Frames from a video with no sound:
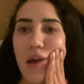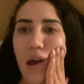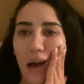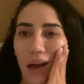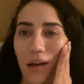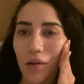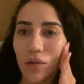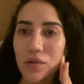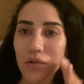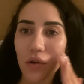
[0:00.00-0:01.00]
I
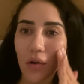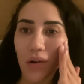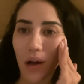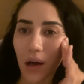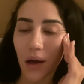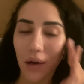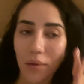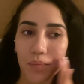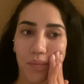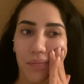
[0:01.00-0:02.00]
also
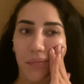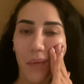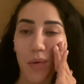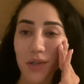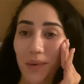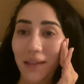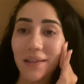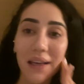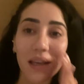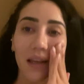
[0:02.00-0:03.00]
um, brushed my
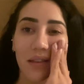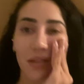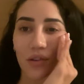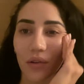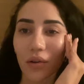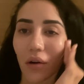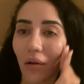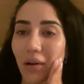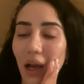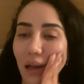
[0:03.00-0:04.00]
teeth, you know, got
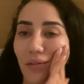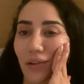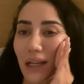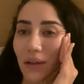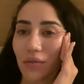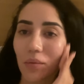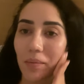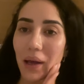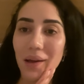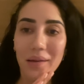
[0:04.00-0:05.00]
kind of ready for
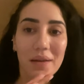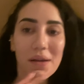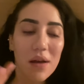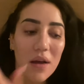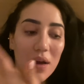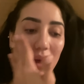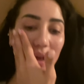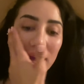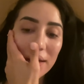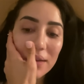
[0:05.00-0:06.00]
bed,
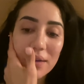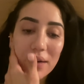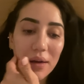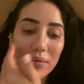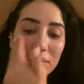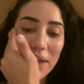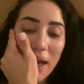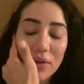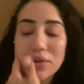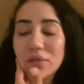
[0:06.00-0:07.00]
and um, yeah, I'm
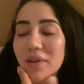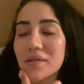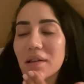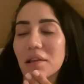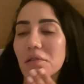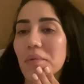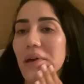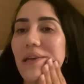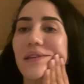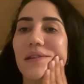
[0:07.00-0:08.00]
gonna read a little
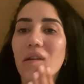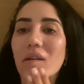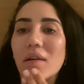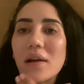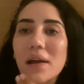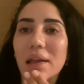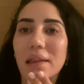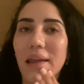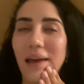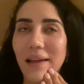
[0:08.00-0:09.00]
bit, and
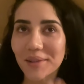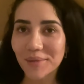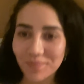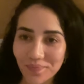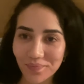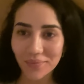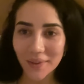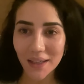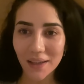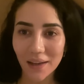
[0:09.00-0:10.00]
then
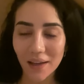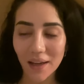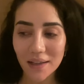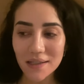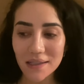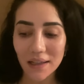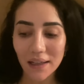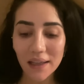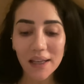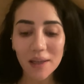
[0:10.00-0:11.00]
gonna
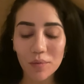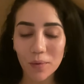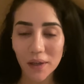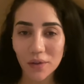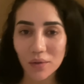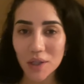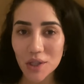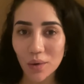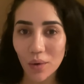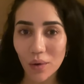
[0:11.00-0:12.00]
sleep. Wanted to wish
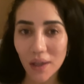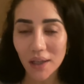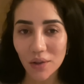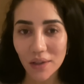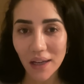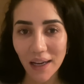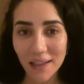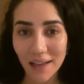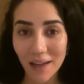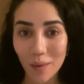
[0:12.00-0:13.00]
you all a good night,
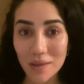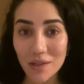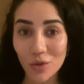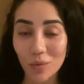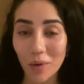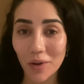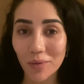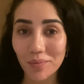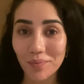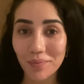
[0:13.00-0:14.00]
and I will see you tomorrow.
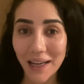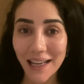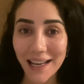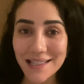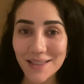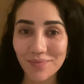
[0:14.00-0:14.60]
Bye, guys.